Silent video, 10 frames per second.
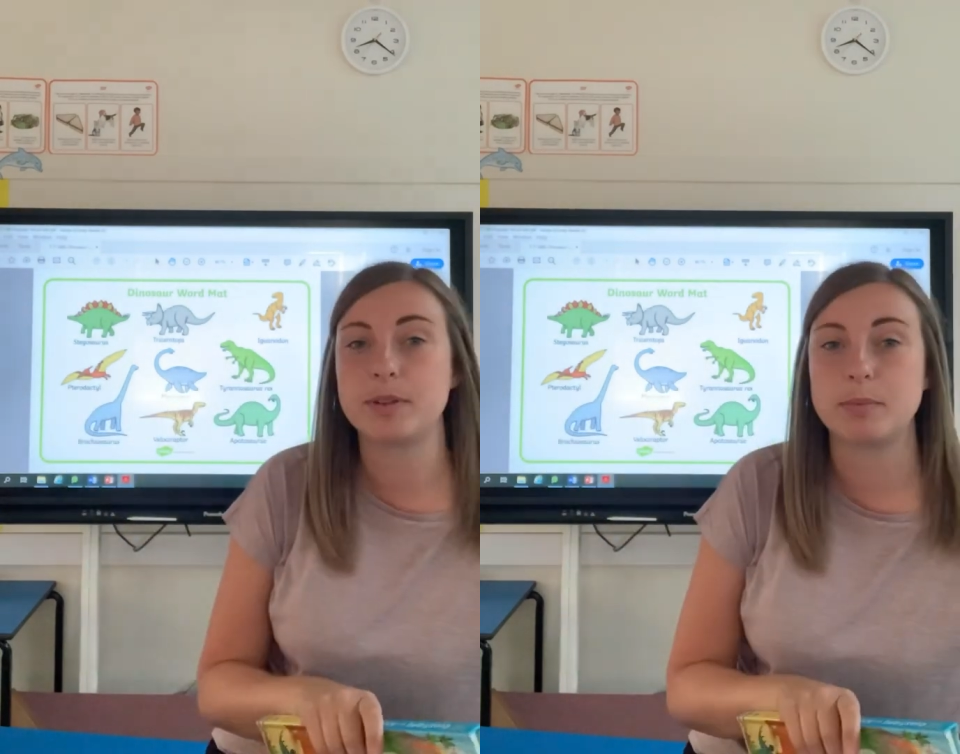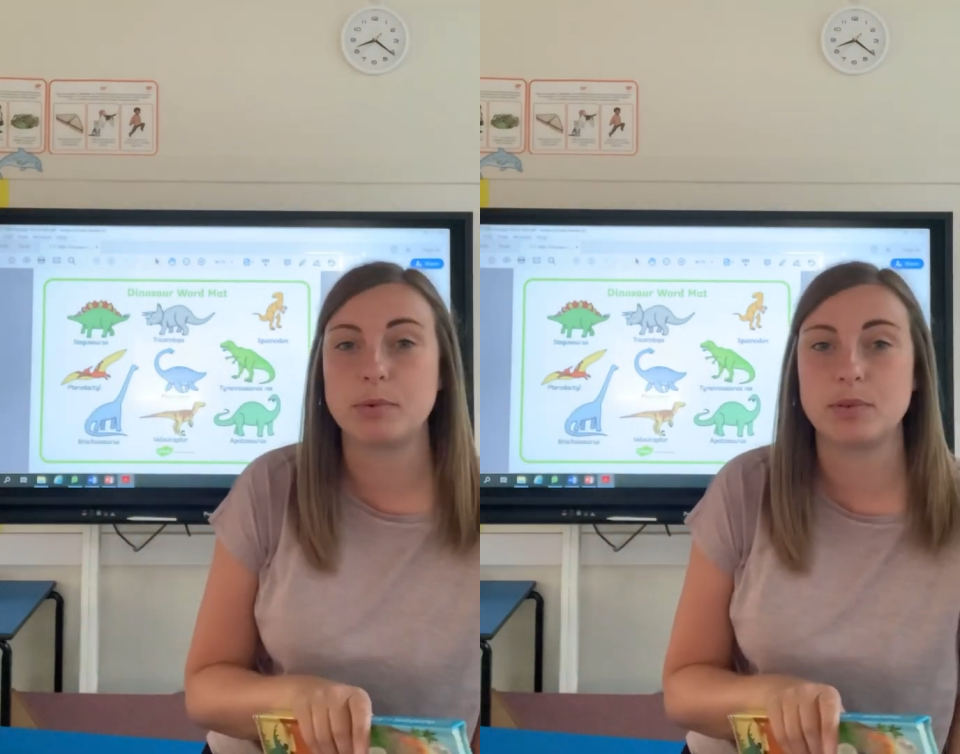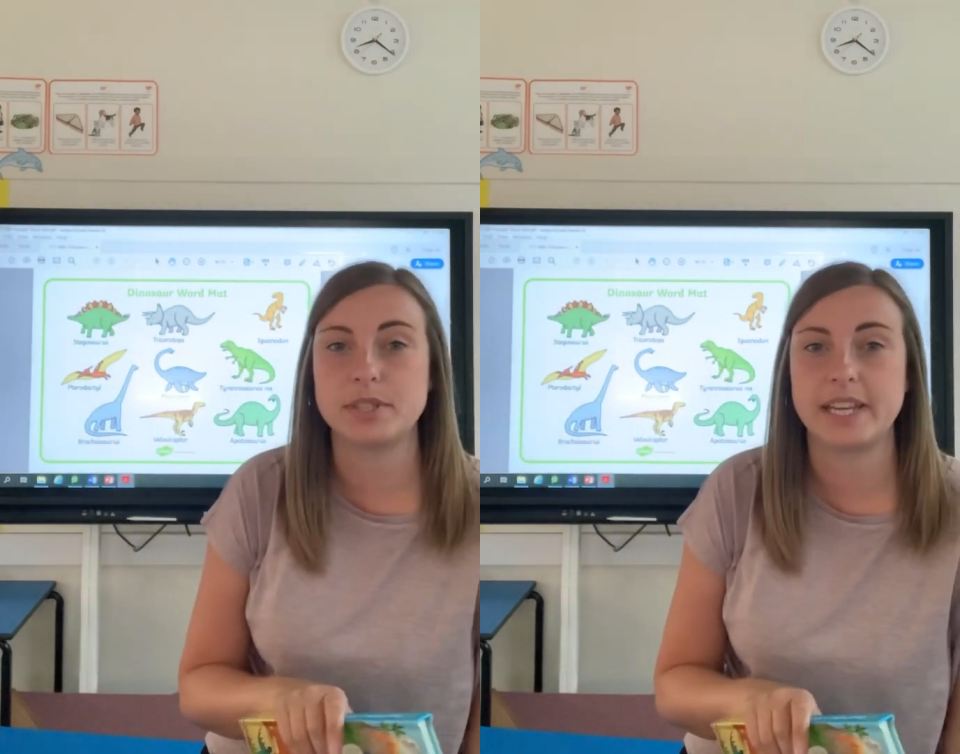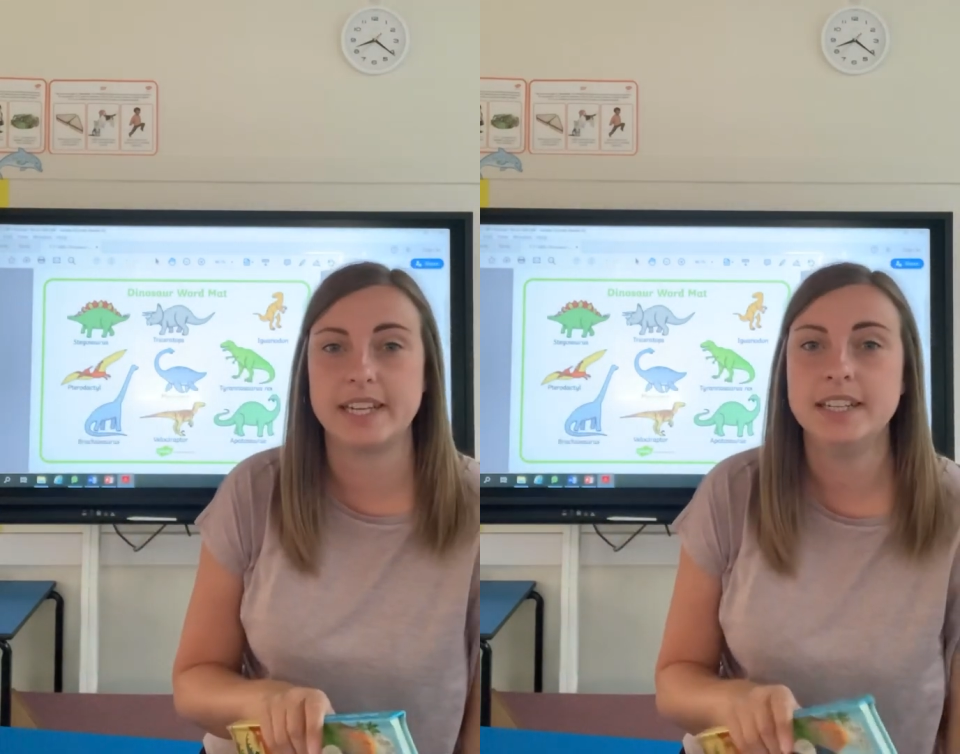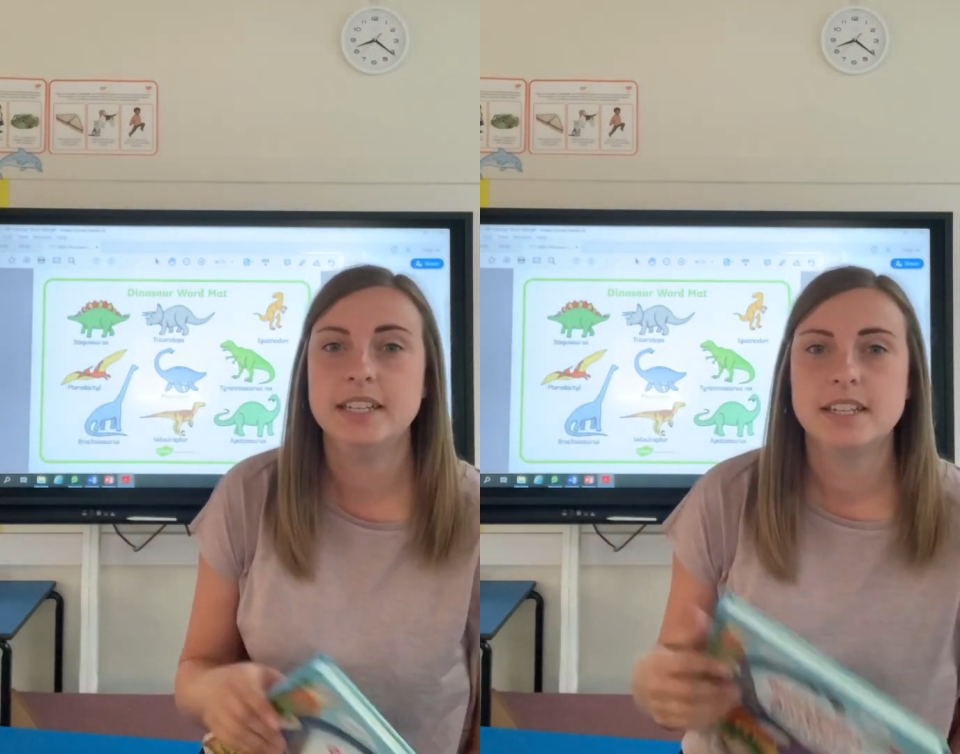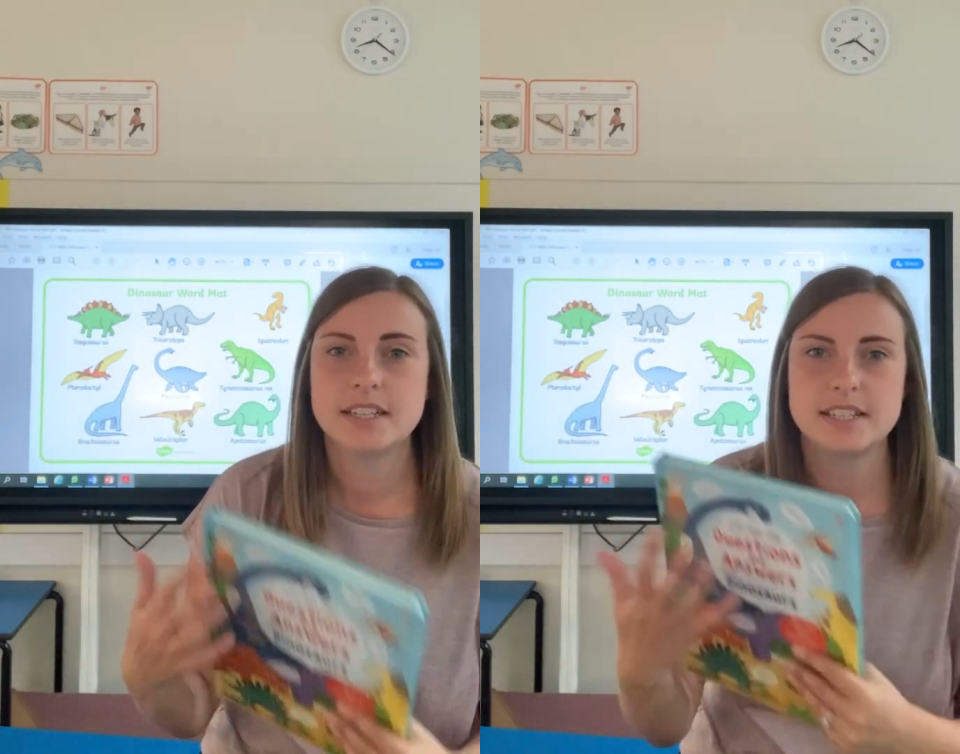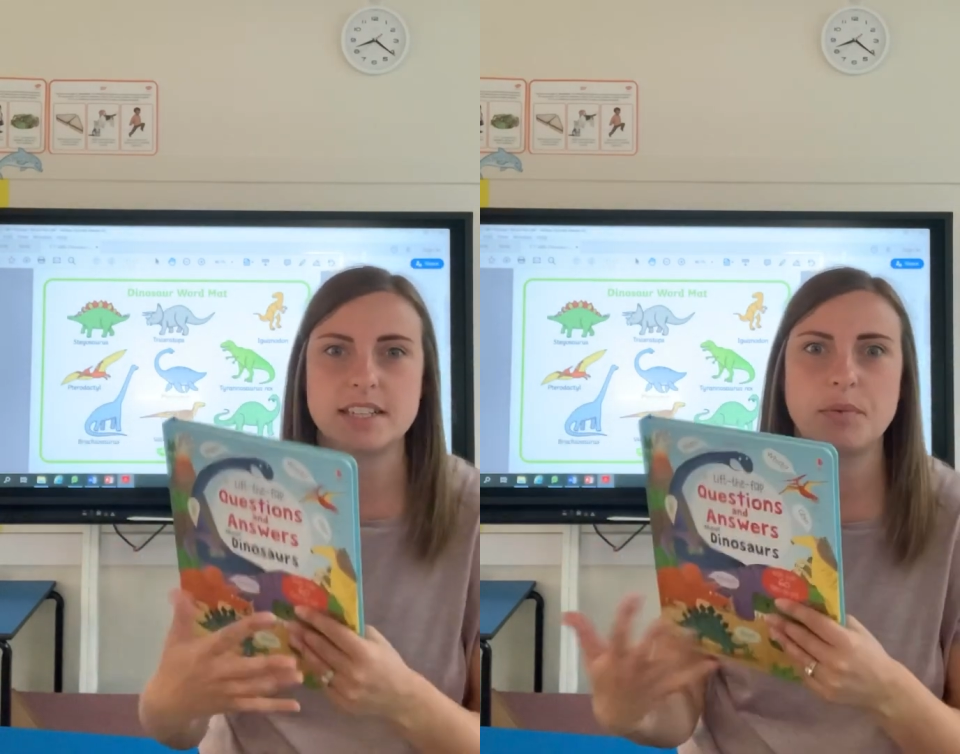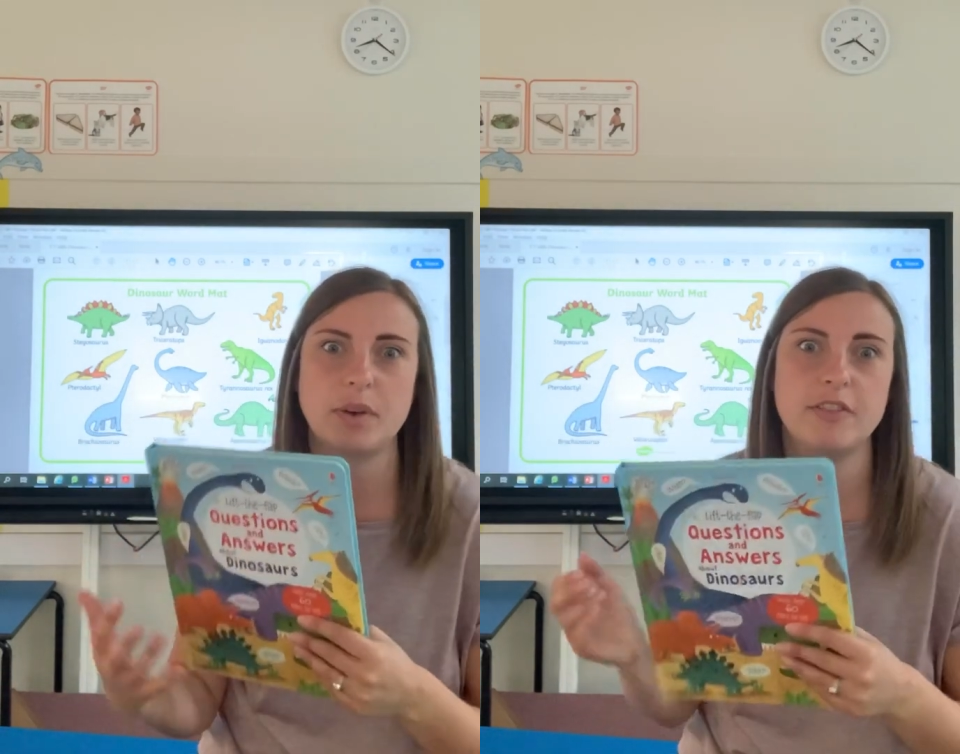board here. So see if we can